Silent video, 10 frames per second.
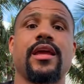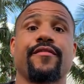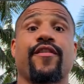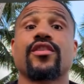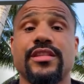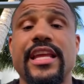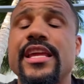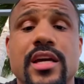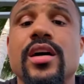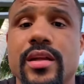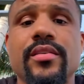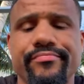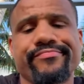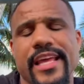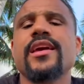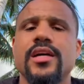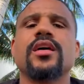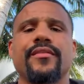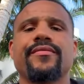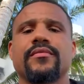Tank? First thing he could have. He
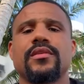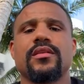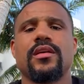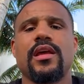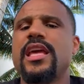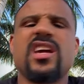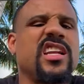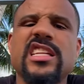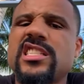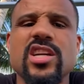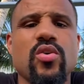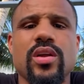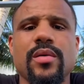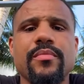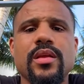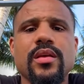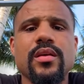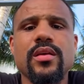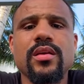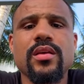could have. He could have just showed up,
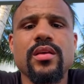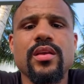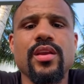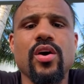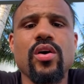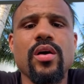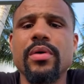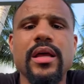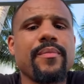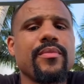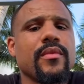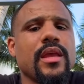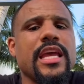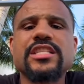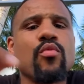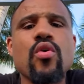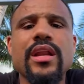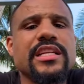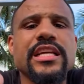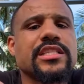you know. But it's
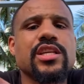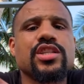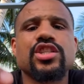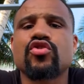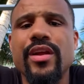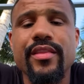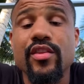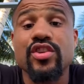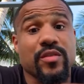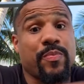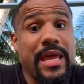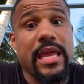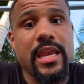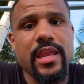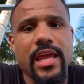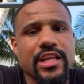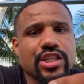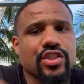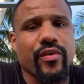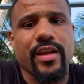more than just strength, speed, and
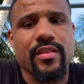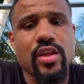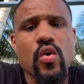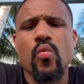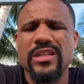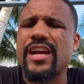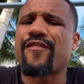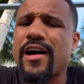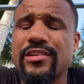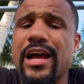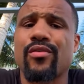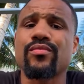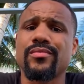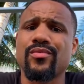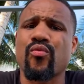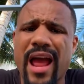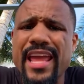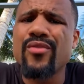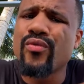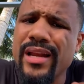strength, which I found out
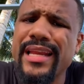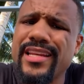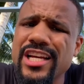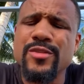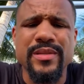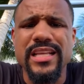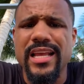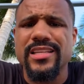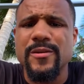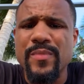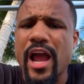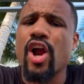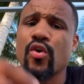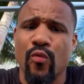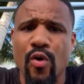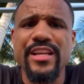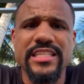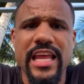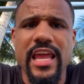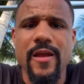Ryan really does possess. I heard
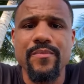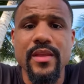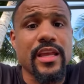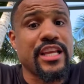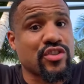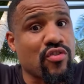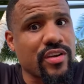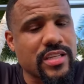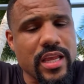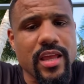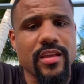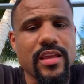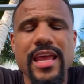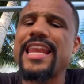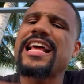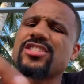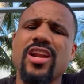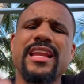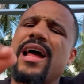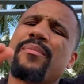Roly say it. He's strong as heck, and I
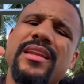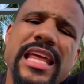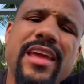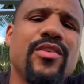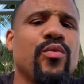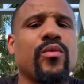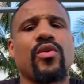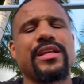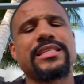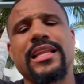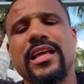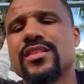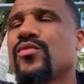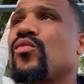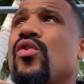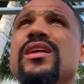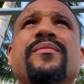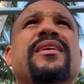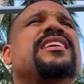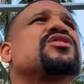started, and I believed him when Roly said it, because
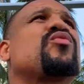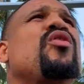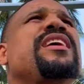Roly, because